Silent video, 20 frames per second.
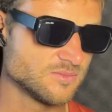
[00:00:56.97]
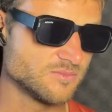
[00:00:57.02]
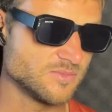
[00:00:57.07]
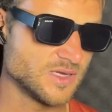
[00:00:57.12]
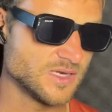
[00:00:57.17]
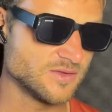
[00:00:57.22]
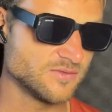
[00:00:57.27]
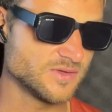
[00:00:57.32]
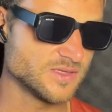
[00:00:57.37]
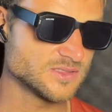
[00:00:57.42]

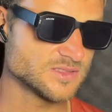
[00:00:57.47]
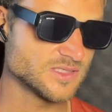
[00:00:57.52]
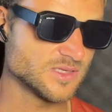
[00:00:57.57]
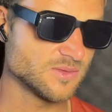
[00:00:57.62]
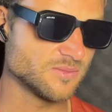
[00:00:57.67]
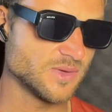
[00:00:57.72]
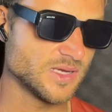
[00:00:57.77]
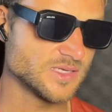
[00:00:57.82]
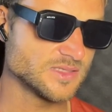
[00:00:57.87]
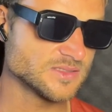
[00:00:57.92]

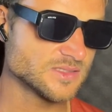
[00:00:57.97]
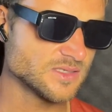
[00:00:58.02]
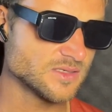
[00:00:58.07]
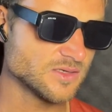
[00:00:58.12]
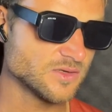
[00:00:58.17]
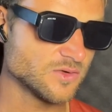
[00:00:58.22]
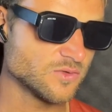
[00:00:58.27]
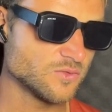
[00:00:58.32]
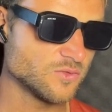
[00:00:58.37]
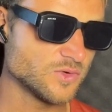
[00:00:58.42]
Manifesting mindset.
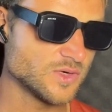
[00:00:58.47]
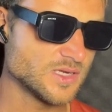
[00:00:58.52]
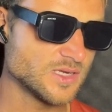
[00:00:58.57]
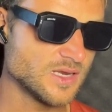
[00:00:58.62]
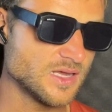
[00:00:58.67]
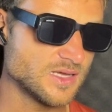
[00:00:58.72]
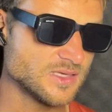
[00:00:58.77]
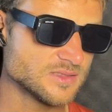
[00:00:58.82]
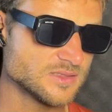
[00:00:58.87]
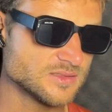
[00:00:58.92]

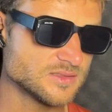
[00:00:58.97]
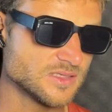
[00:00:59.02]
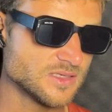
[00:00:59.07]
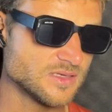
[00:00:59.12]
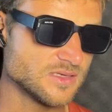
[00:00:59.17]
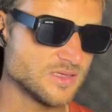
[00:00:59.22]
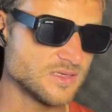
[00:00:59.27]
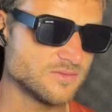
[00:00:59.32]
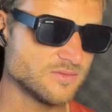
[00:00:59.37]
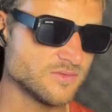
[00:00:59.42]
Realize
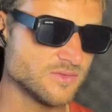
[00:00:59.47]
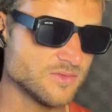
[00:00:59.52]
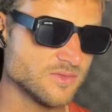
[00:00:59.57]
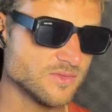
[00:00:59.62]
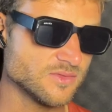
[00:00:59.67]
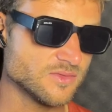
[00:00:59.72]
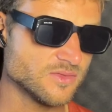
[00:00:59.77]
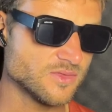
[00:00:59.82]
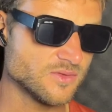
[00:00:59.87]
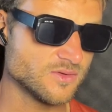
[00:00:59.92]
that even